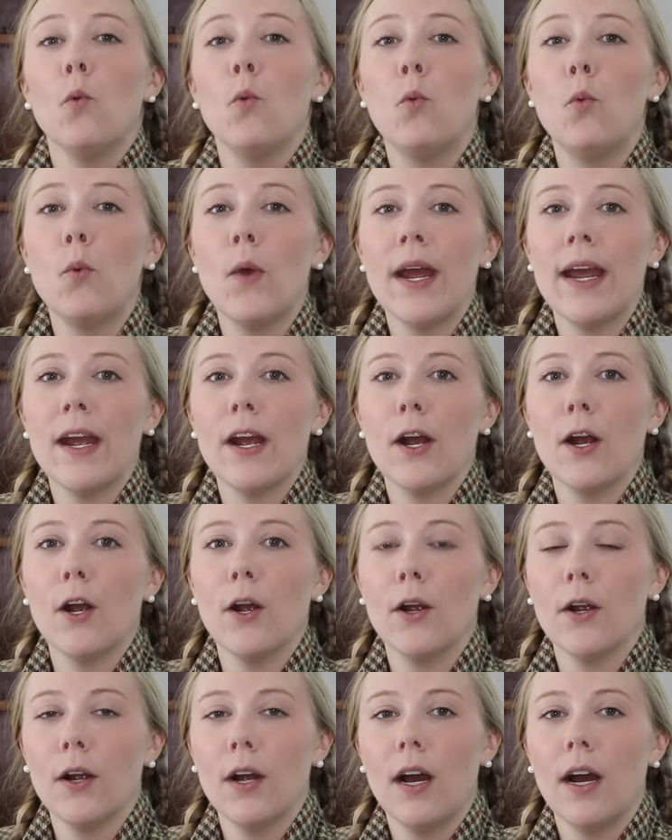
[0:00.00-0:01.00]

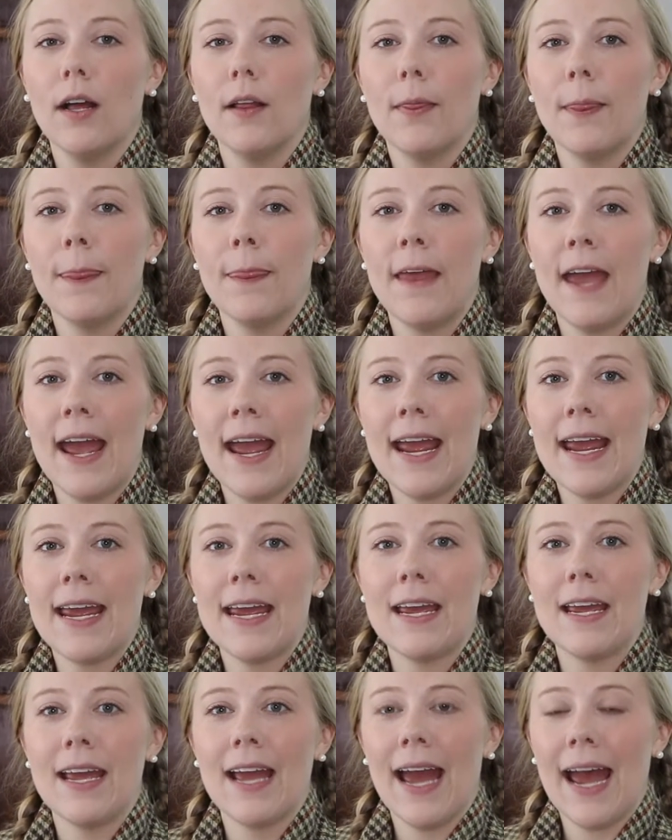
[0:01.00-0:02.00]
where
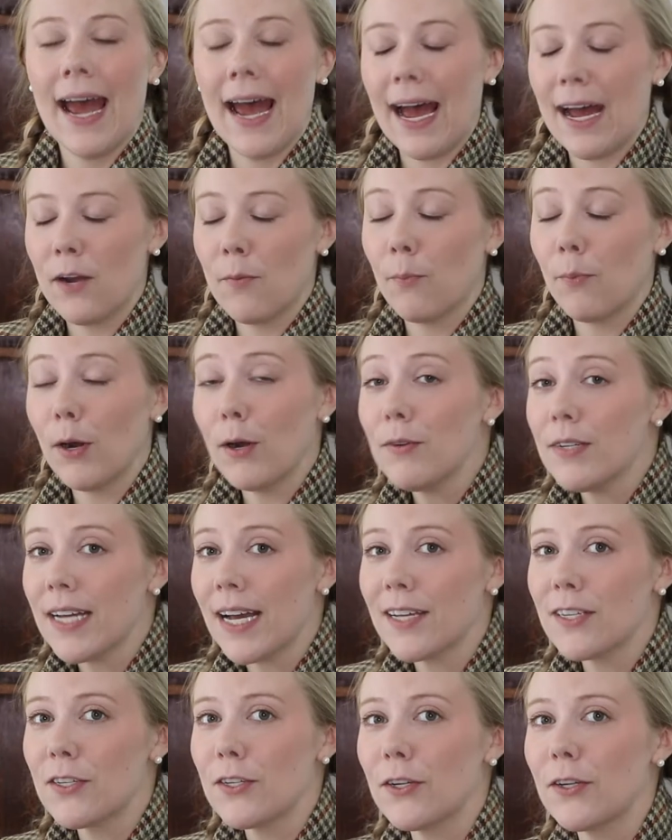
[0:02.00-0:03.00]
they had
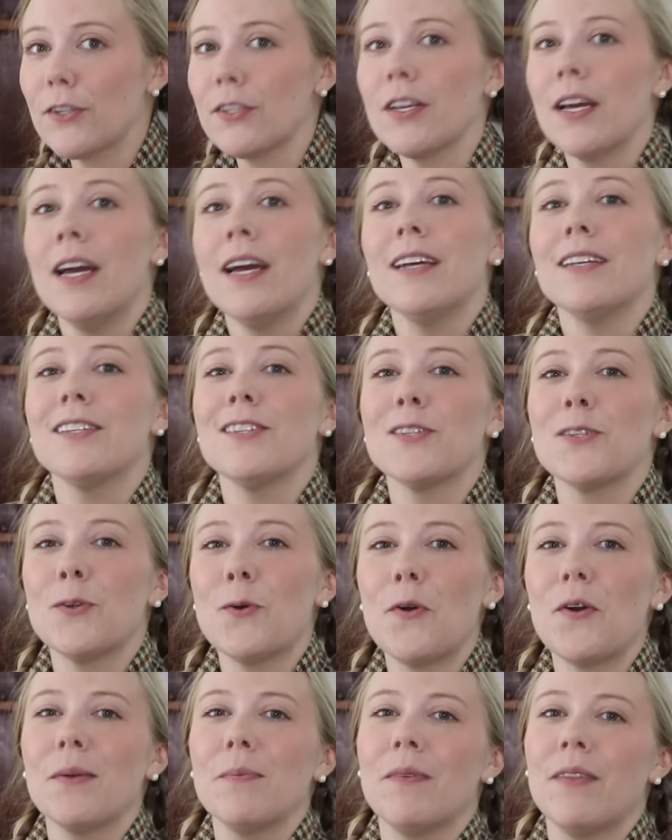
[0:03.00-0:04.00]
protesters
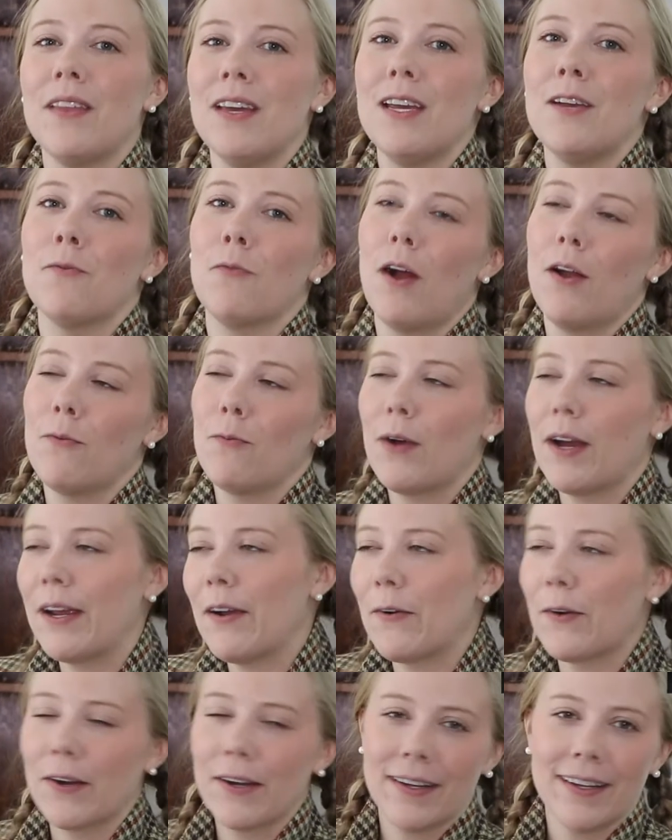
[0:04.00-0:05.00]
storm the runway,
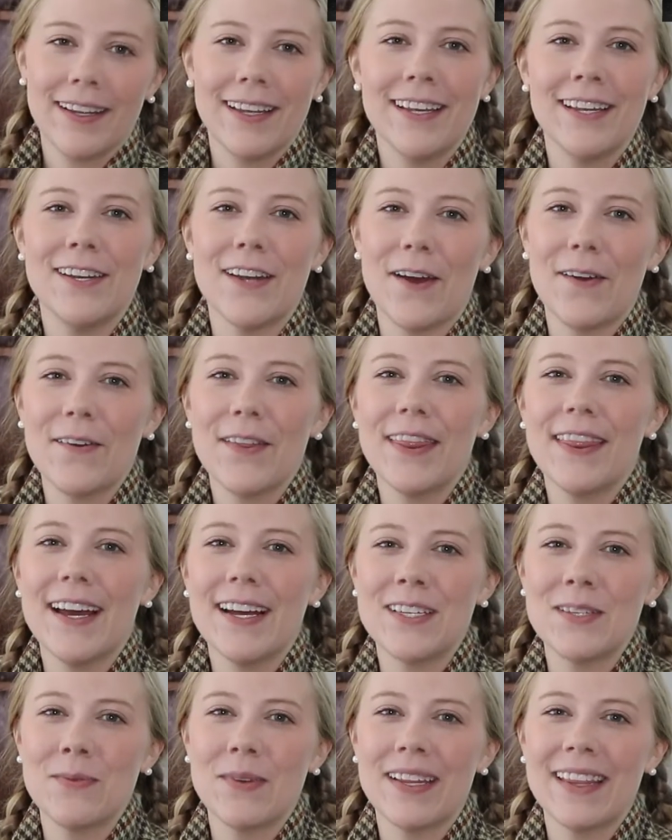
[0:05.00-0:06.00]
or,
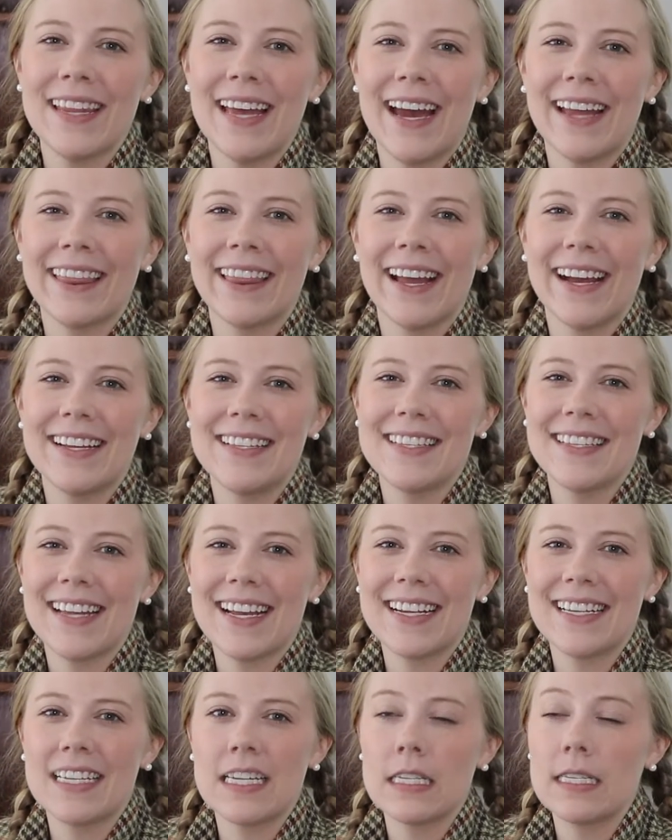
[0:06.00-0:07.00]
that's what the headlines
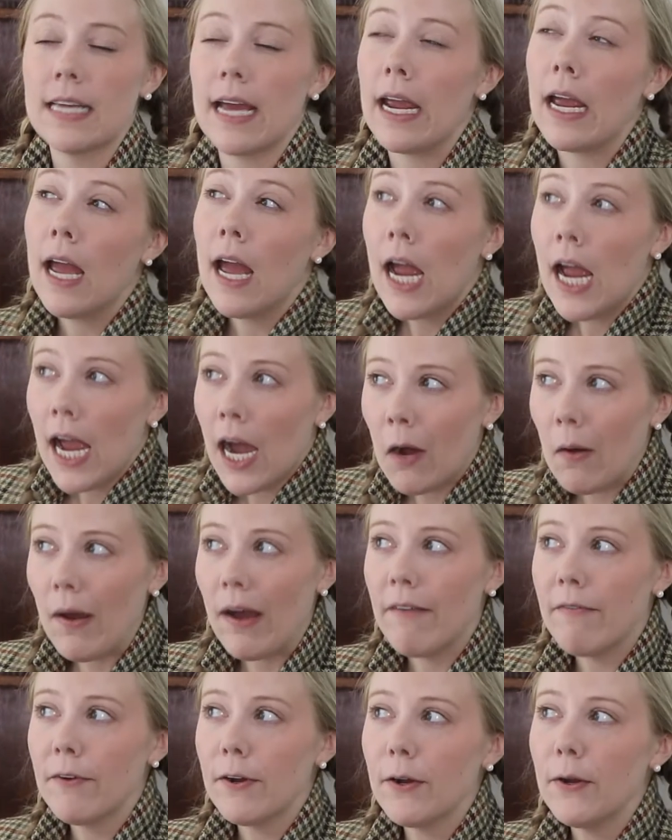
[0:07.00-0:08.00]
like to say.
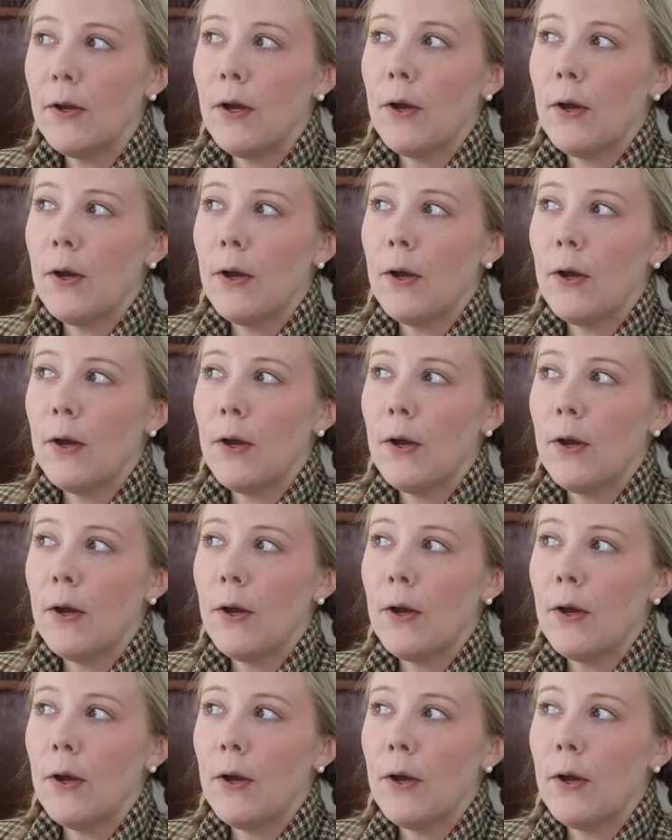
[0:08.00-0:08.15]
However,